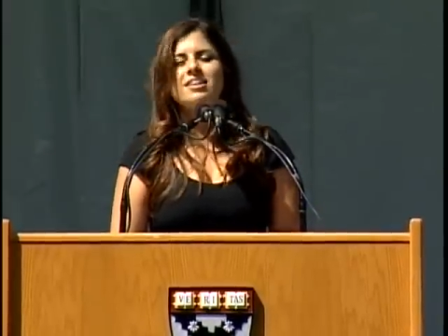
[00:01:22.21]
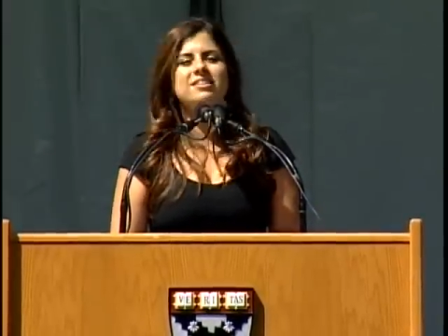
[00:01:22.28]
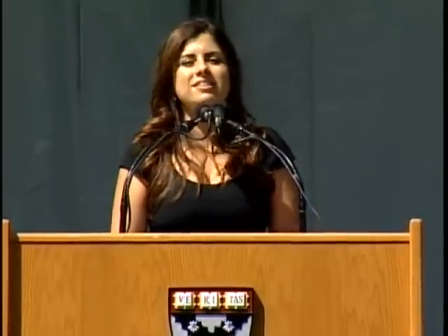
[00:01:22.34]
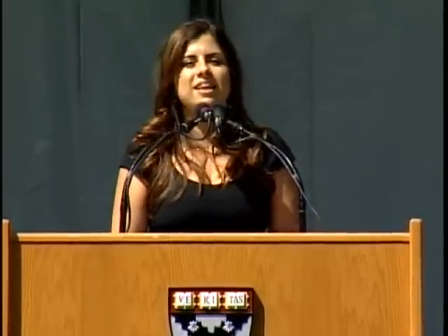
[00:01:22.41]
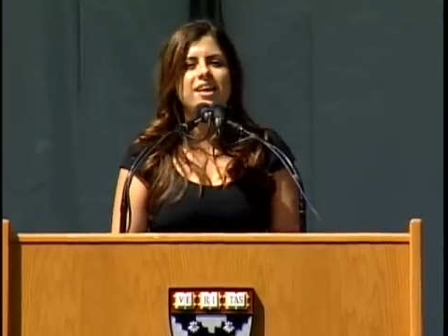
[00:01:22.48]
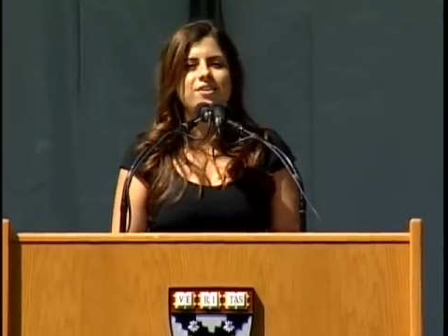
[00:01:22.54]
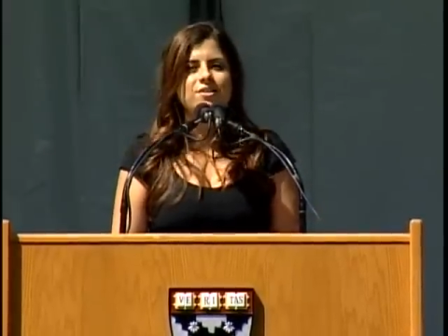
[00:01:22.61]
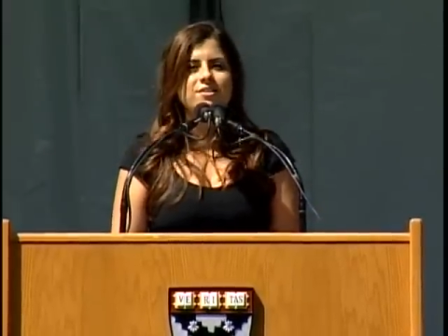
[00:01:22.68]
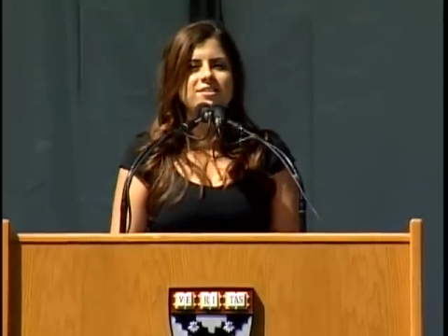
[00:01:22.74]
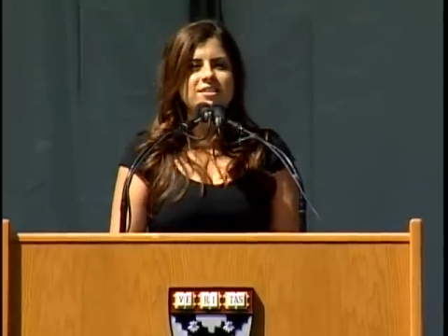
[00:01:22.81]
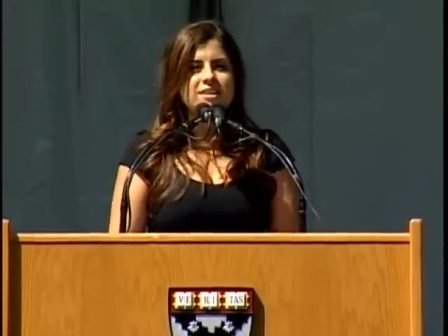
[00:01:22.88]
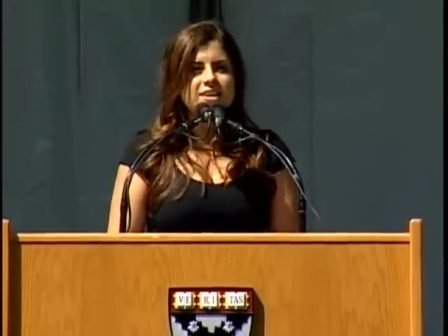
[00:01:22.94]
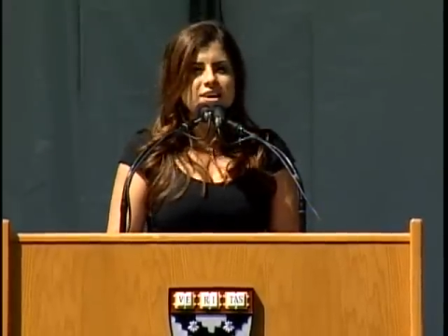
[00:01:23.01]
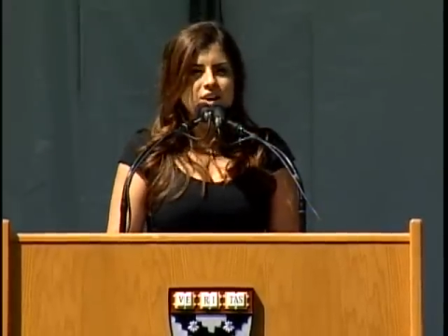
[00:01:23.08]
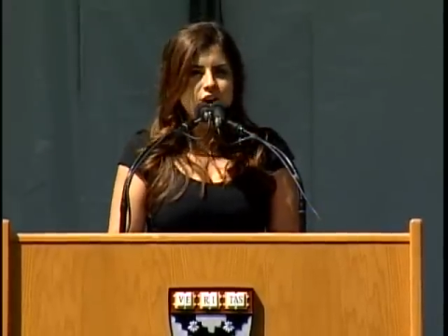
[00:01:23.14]
entitled,
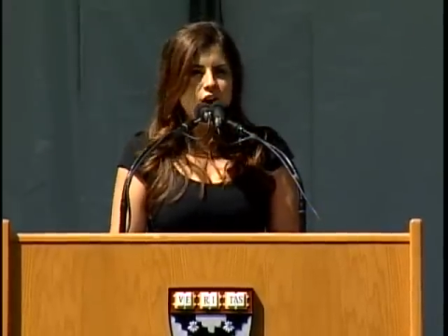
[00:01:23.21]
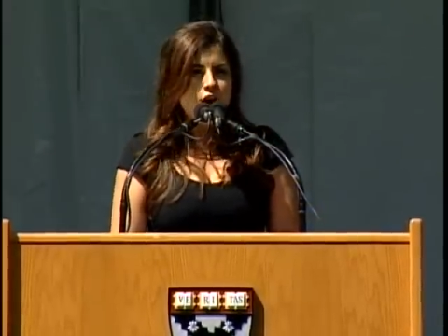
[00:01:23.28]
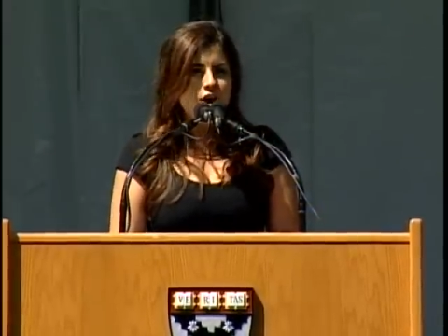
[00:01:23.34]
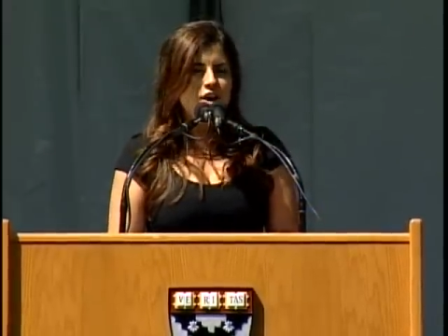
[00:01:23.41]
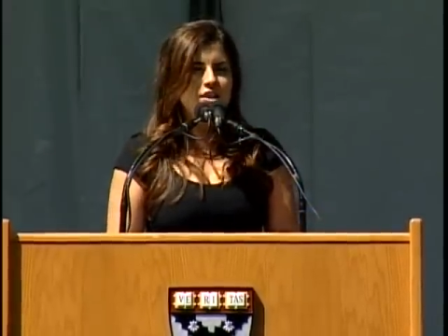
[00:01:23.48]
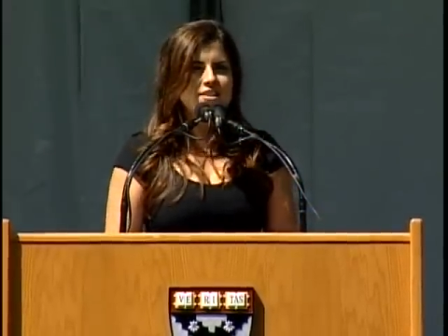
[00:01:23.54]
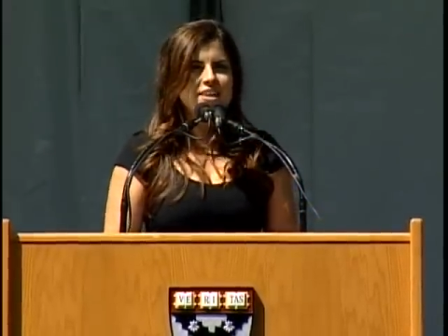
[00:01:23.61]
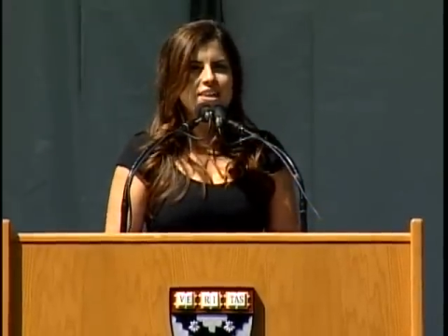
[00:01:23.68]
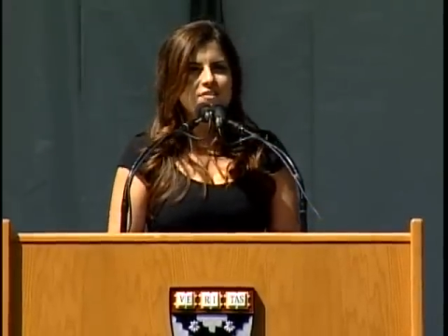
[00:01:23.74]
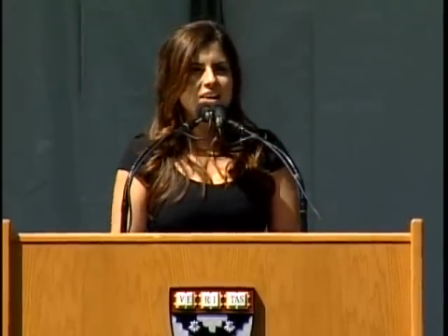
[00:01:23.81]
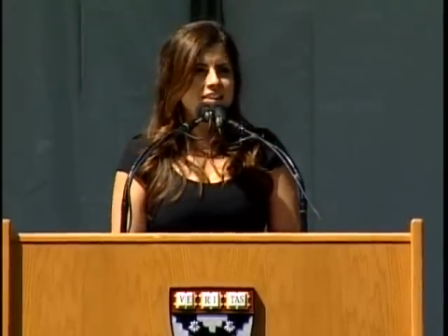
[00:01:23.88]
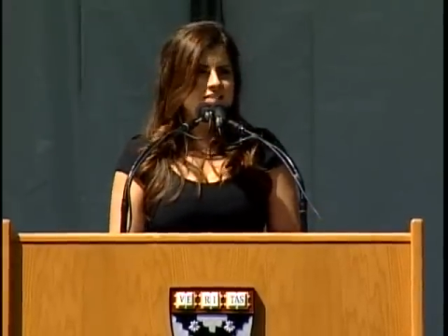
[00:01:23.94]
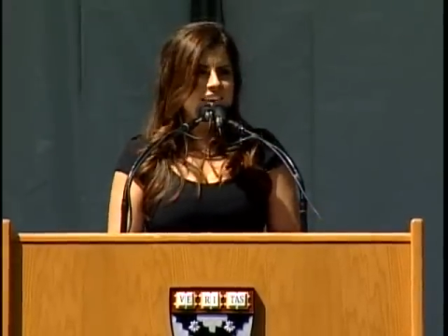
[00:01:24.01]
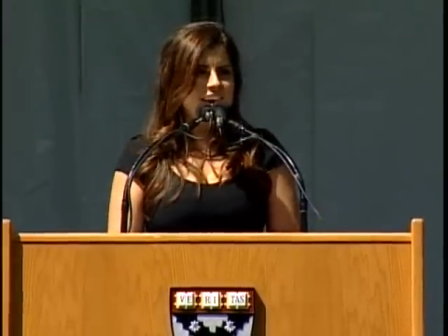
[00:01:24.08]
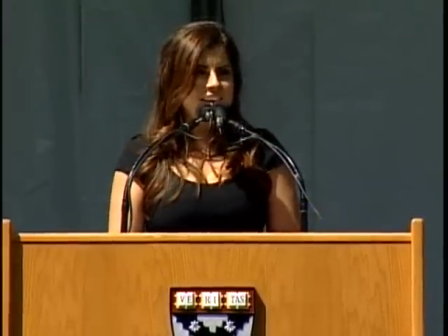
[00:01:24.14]
On Giving
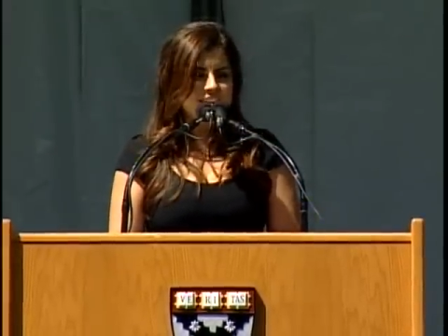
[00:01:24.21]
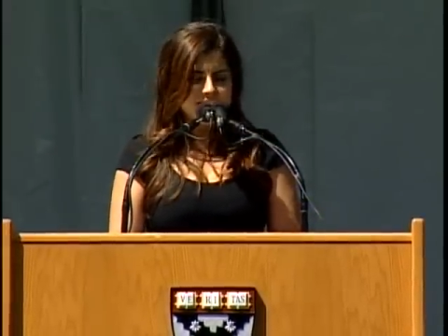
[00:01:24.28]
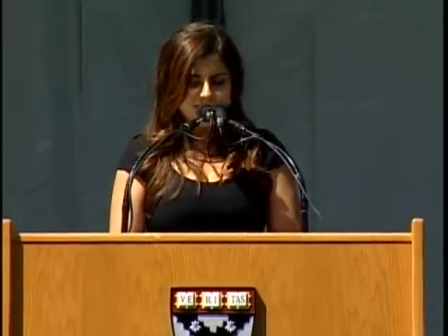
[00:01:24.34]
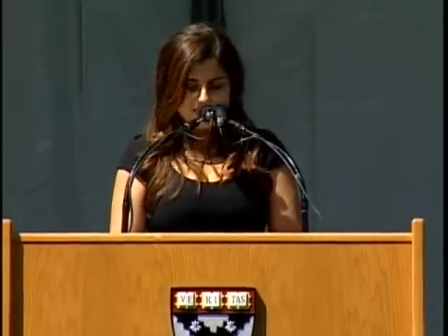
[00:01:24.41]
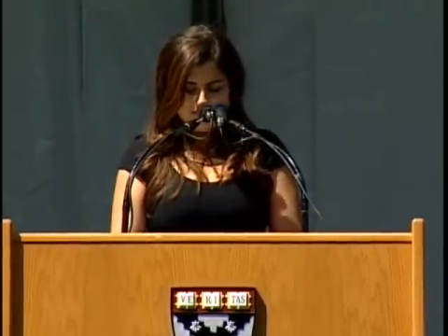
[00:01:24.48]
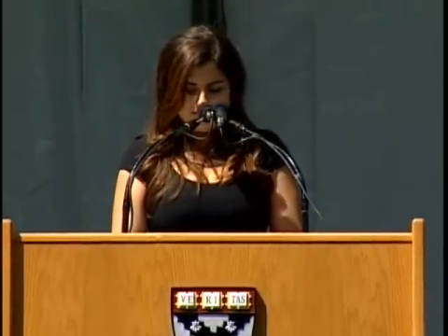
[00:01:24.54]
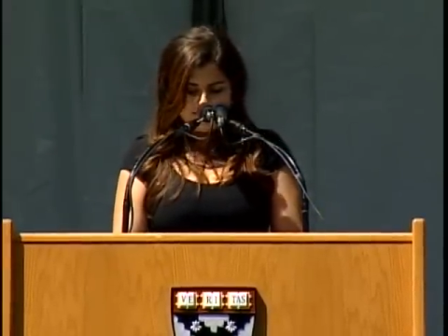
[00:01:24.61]
Thanks.